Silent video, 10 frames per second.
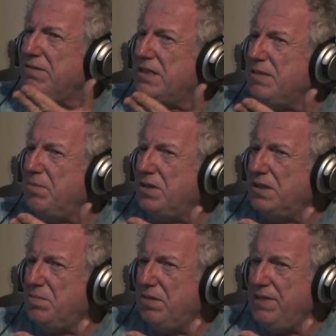interesting,
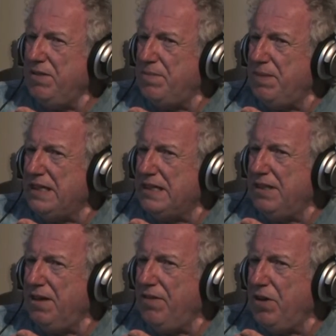because a previous Basis
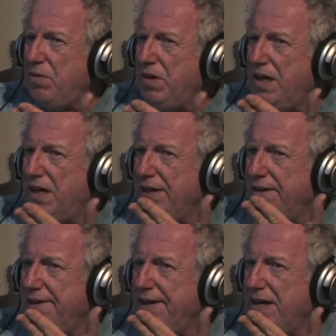interview, a
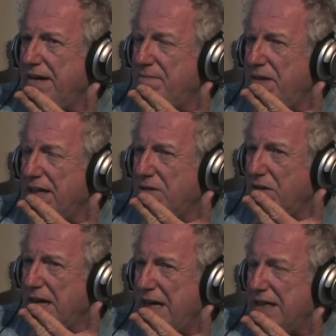young man
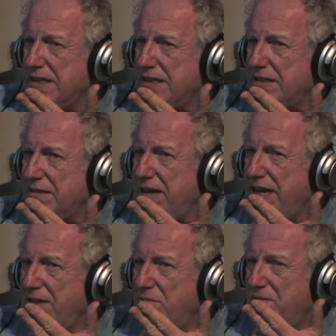called Alistair,
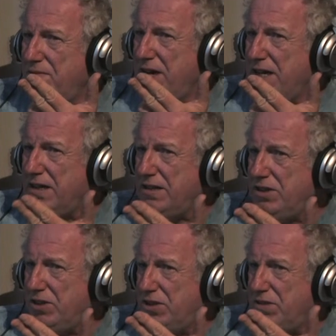he referred
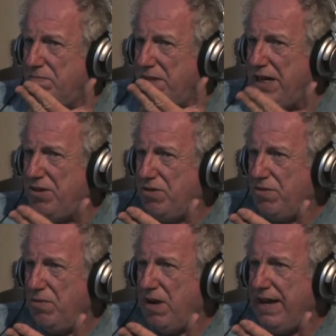me
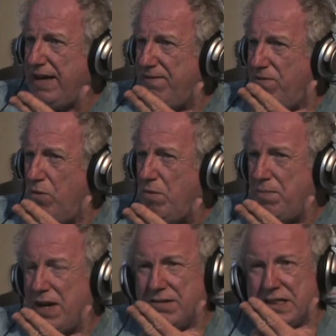to a former
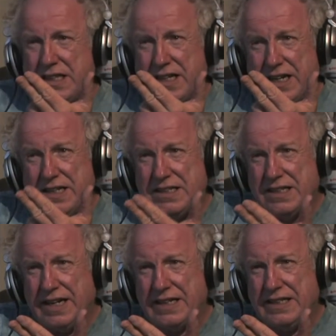parasitic
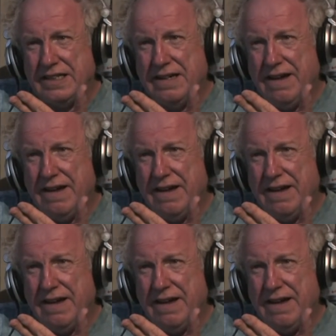insect,